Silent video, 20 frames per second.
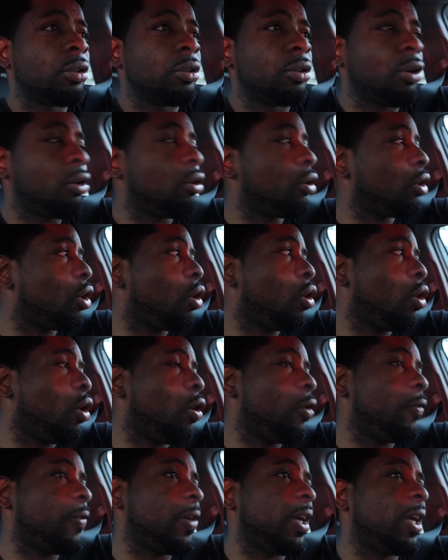Don't
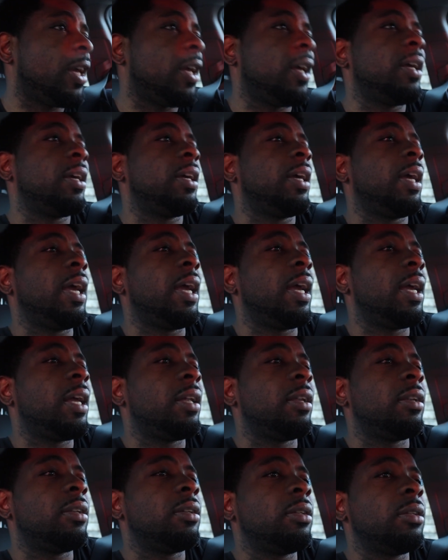go over here
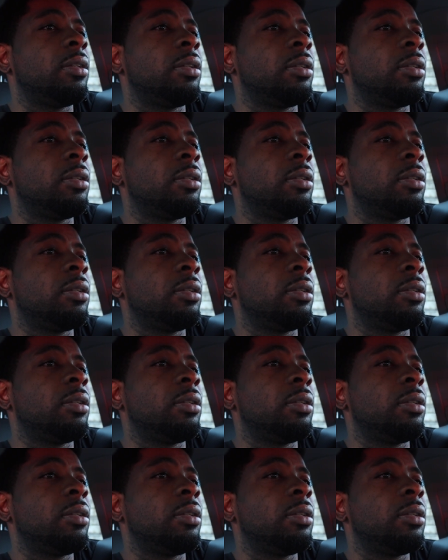and